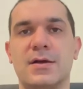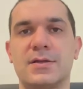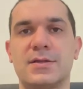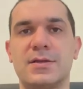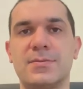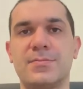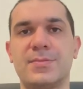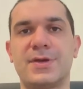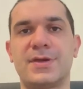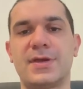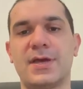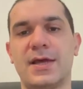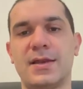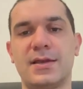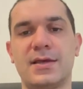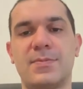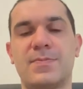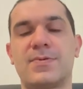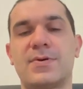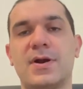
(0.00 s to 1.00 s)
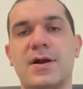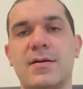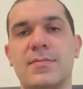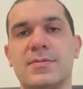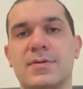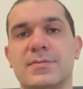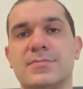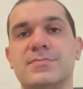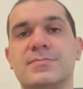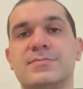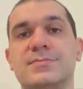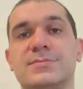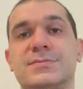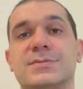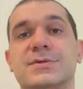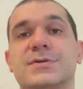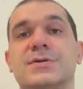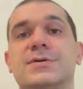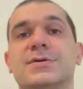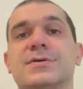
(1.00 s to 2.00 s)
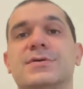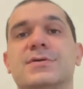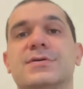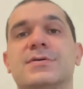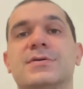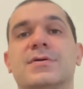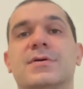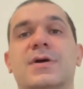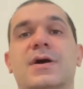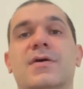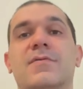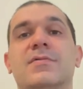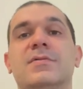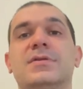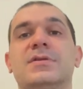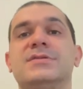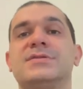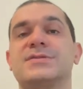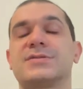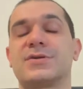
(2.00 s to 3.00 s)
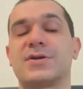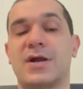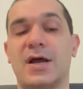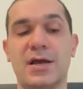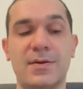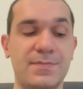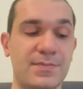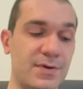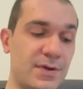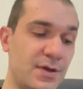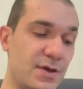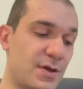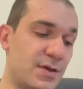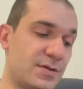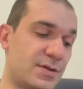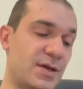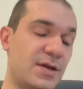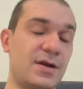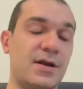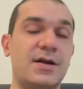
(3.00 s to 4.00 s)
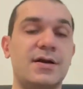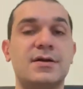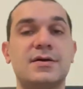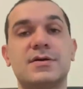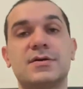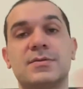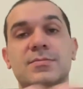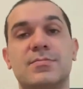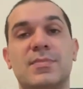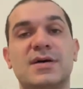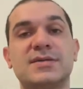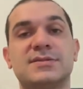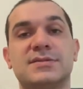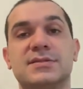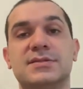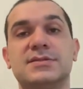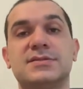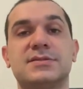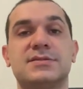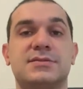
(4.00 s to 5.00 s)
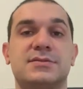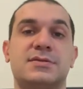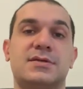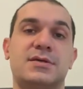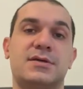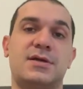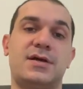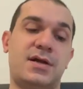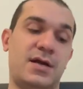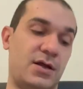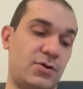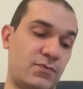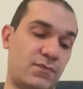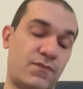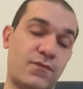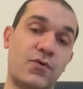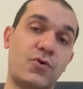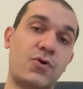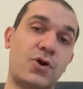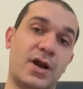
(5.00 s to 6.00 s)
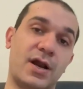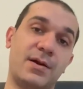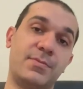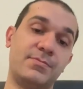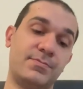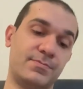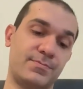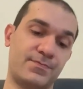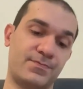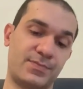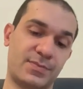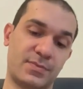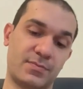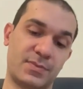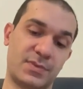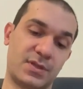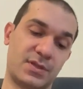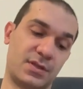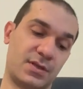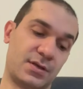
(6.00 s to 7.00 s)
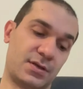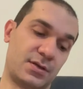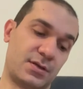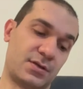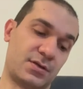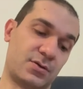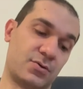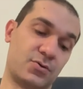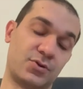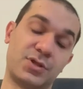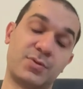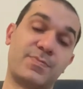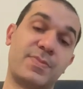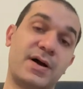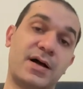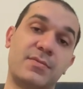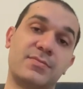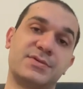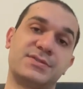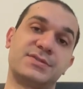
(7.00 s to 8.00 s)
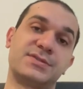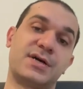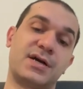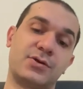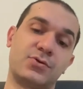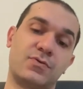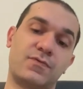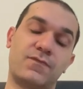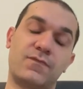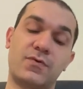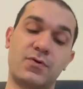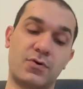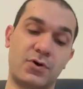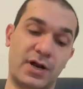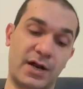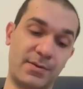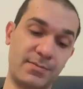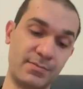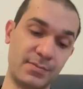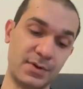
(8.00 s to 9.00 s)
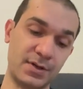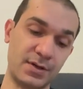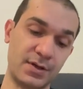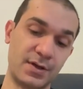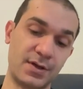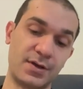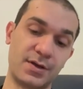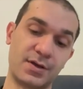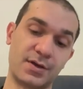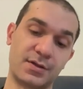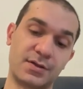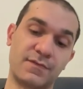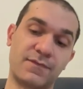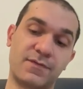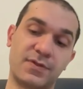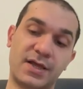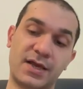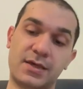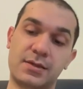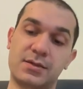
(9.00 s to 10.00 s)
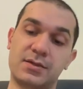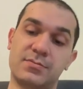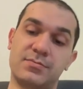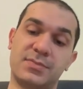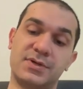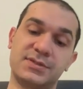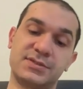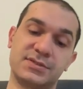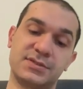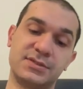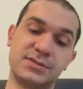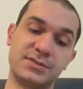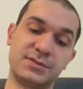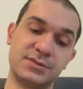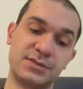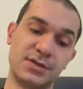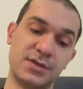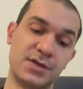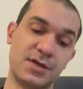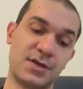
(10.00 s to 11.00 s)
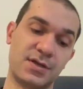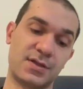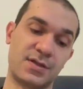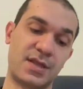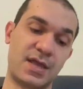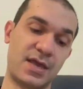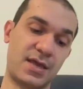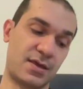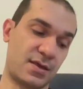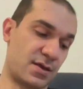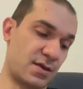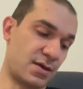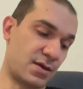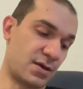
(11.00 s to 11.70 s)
The mechanic problem I will describe. There are muscles around forearm, on the palmar side of forearm, the flexor muscles. They